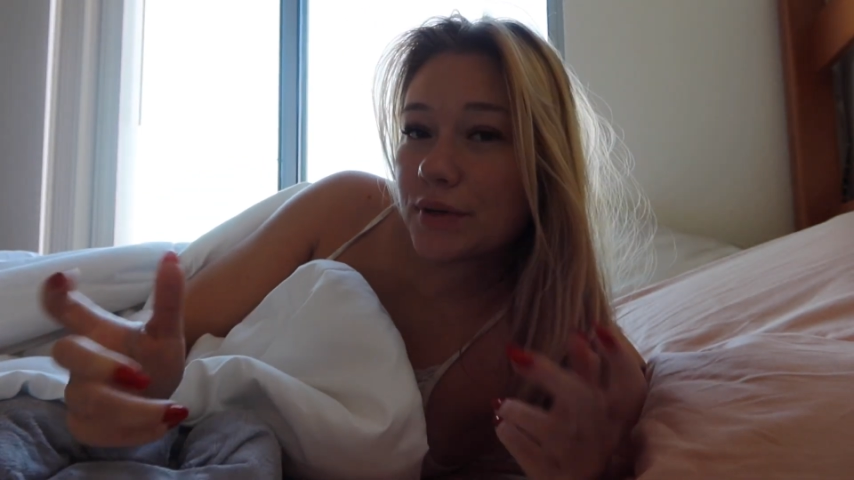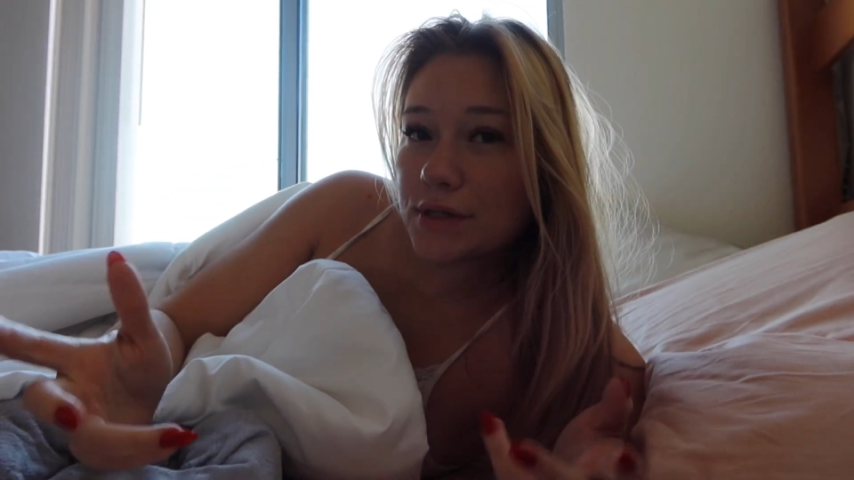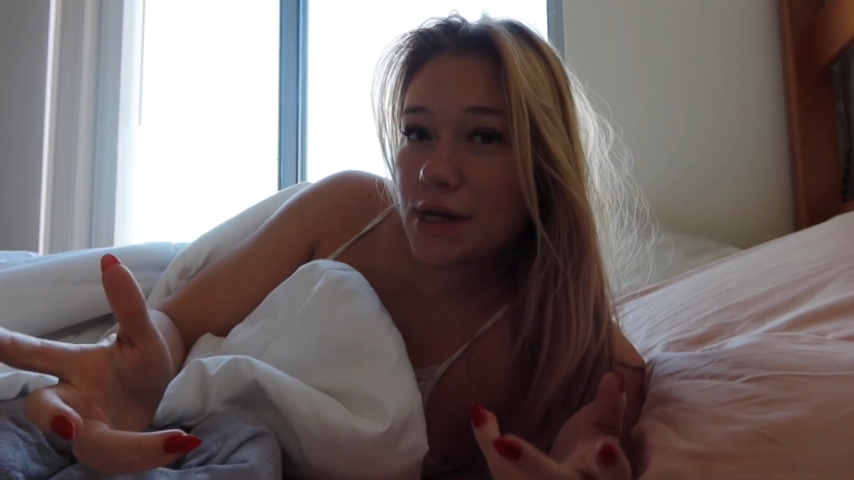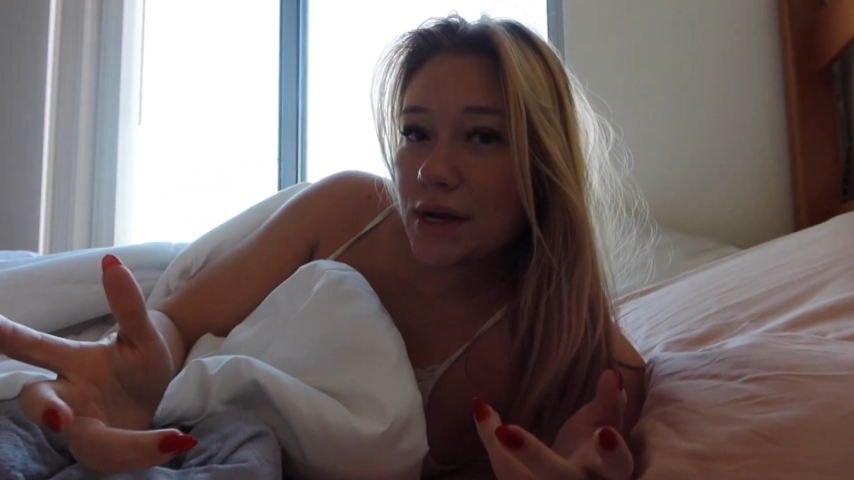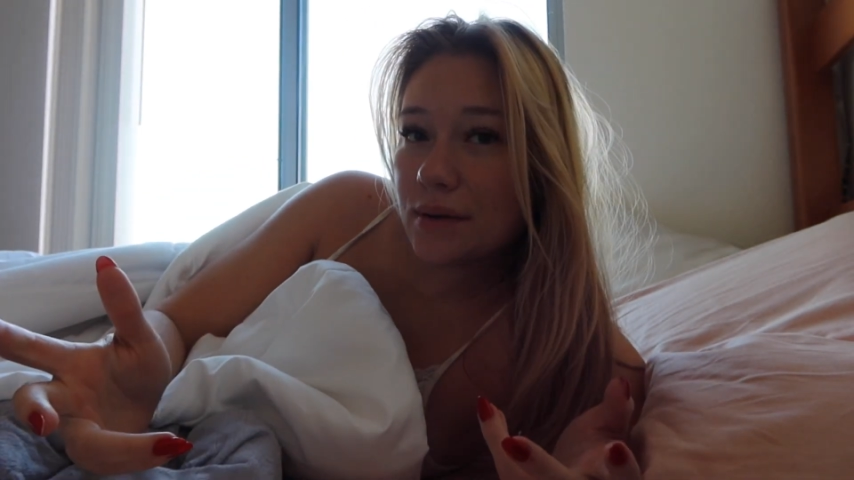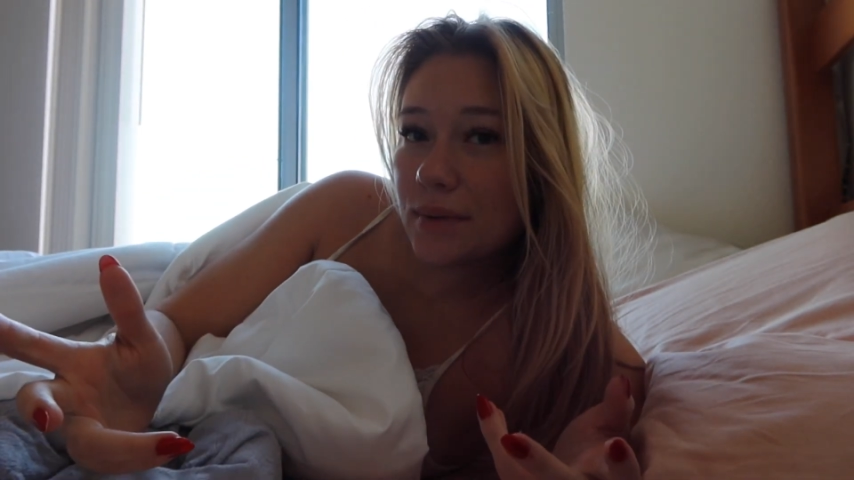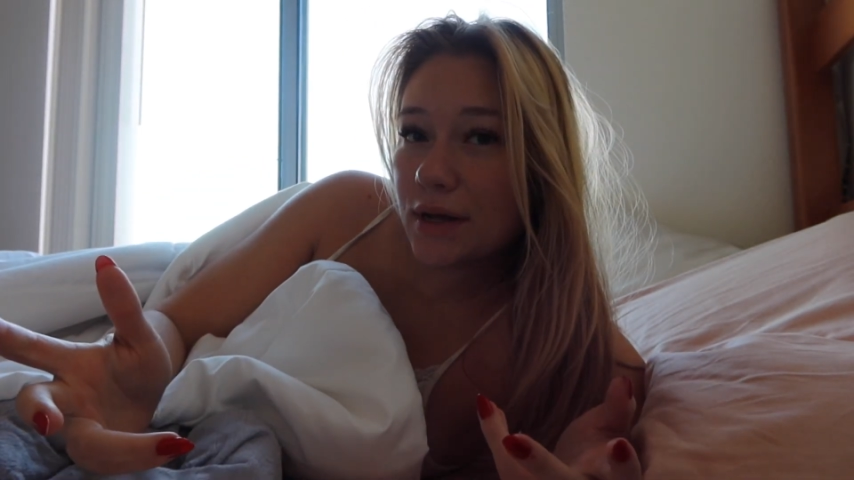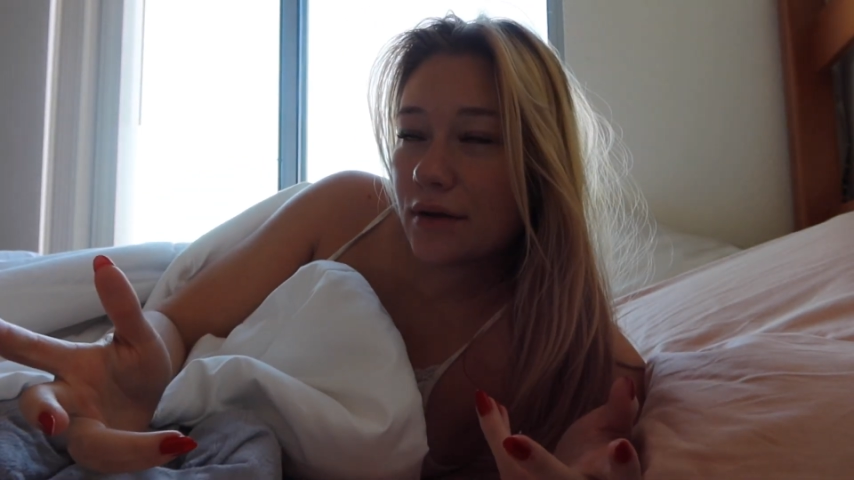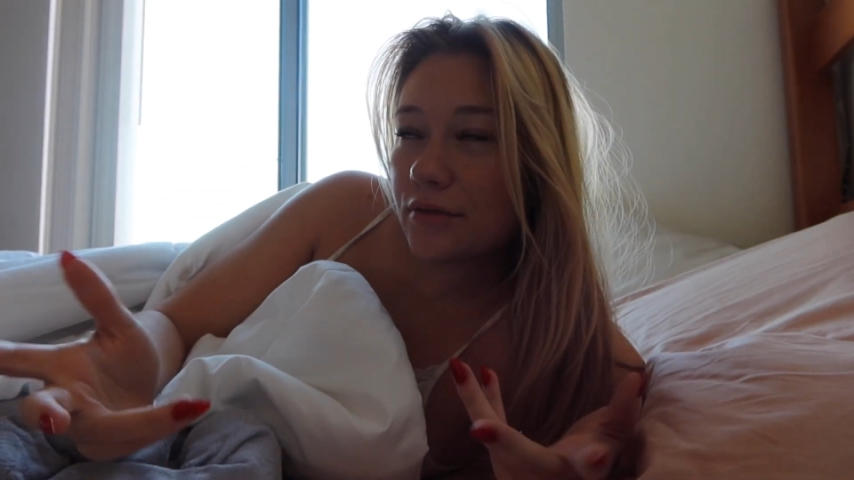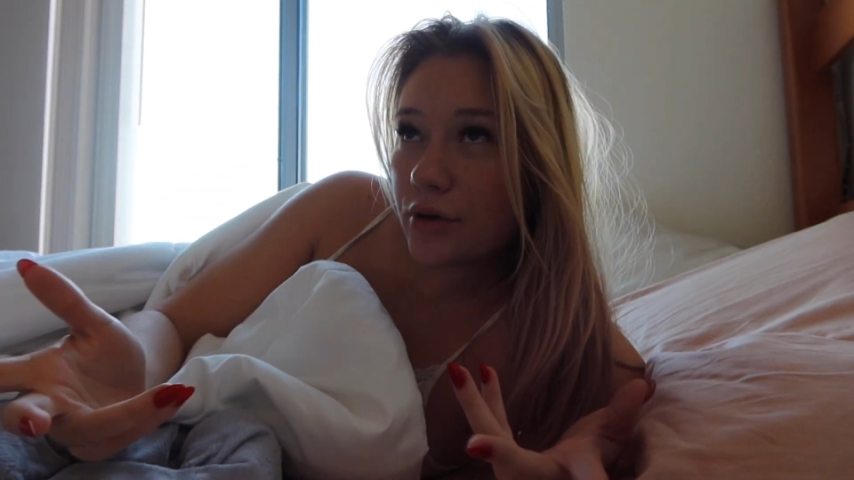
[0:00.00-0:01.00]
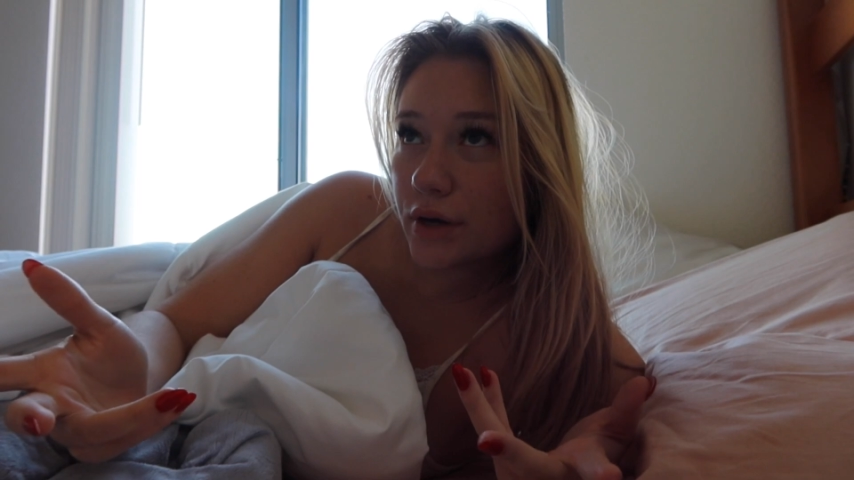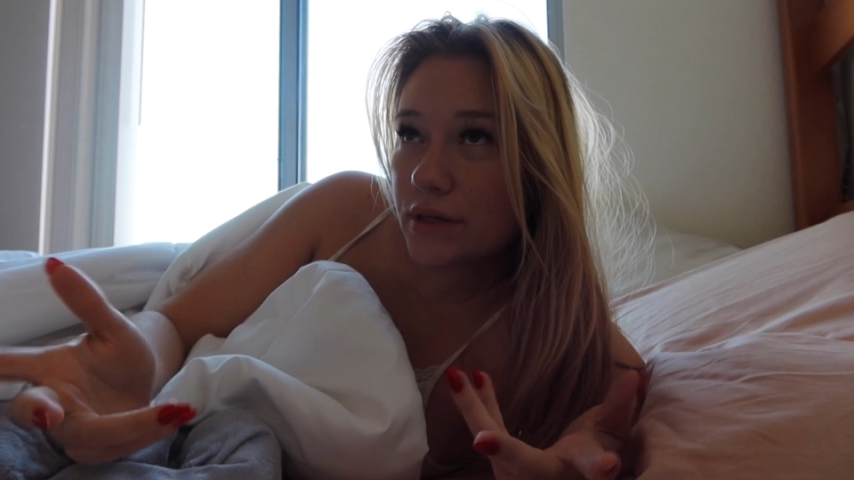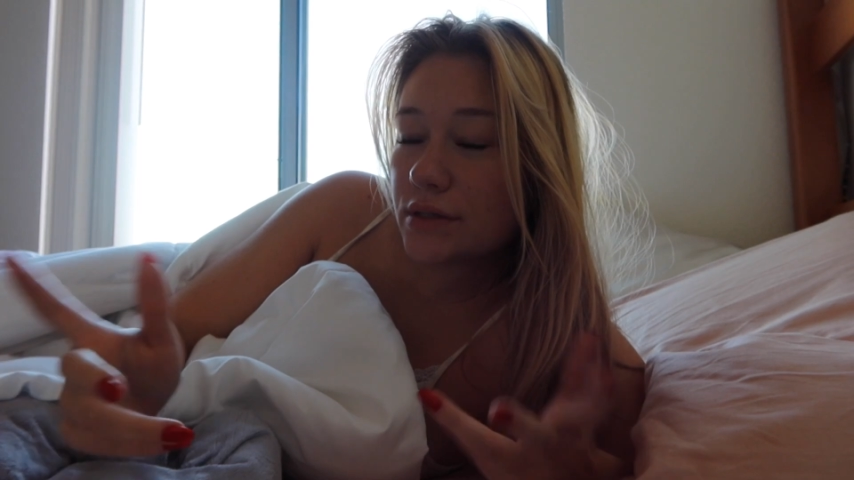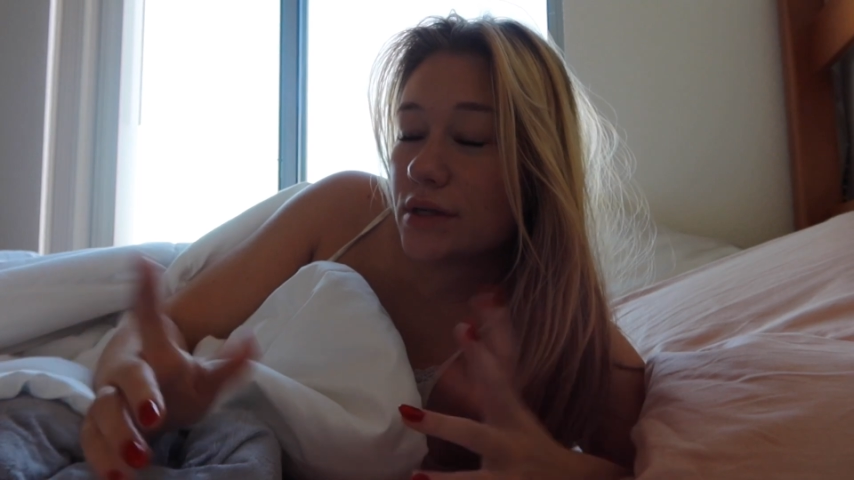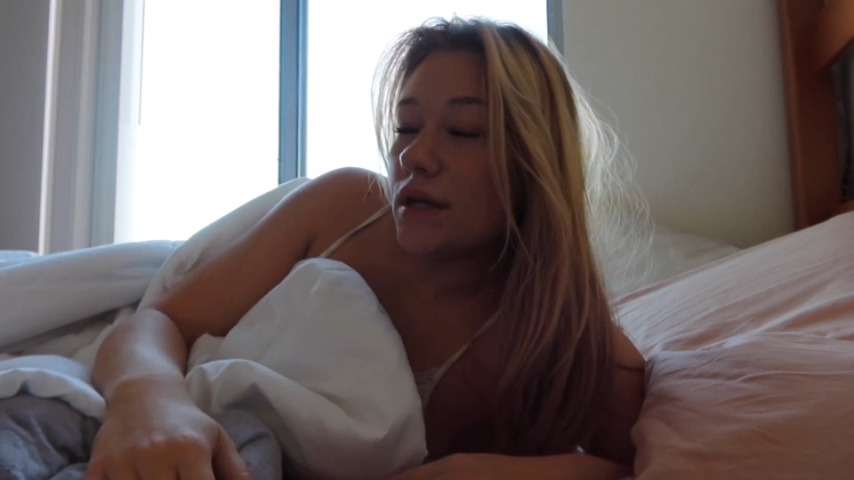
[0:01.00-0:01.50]
excited to be here, of
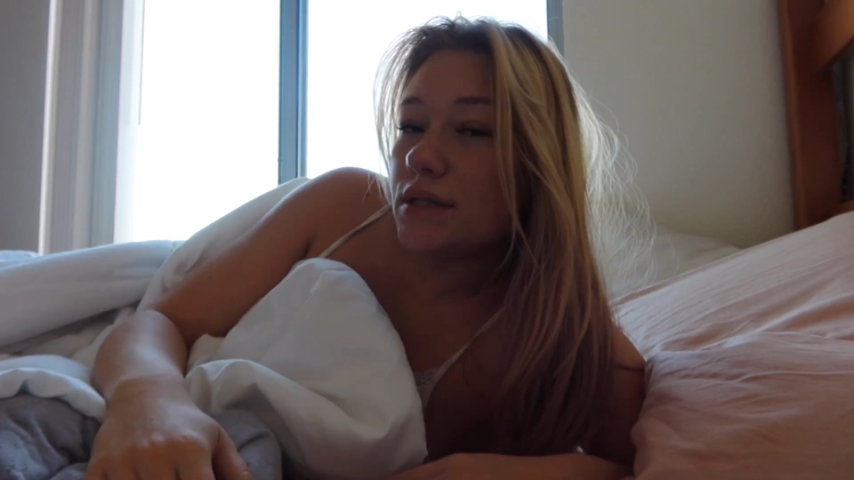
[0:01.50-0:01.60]
course.